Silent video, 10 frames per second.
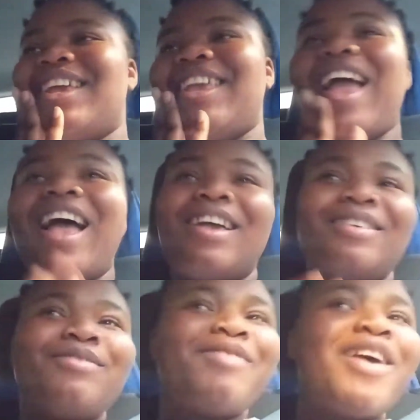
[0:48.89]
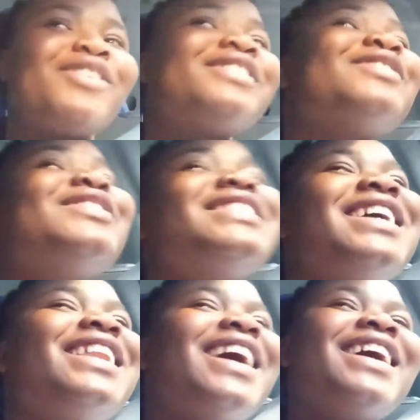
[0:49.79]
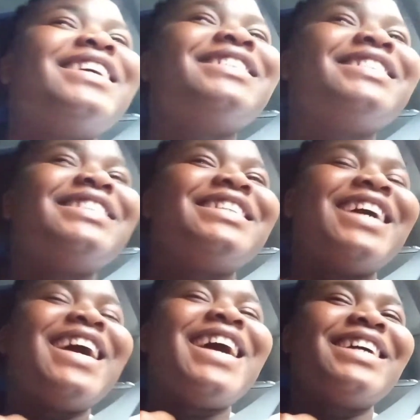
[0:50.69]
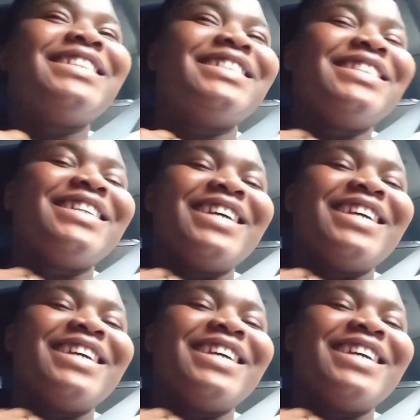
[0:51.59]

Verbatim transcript: yeah we are in Switzerland and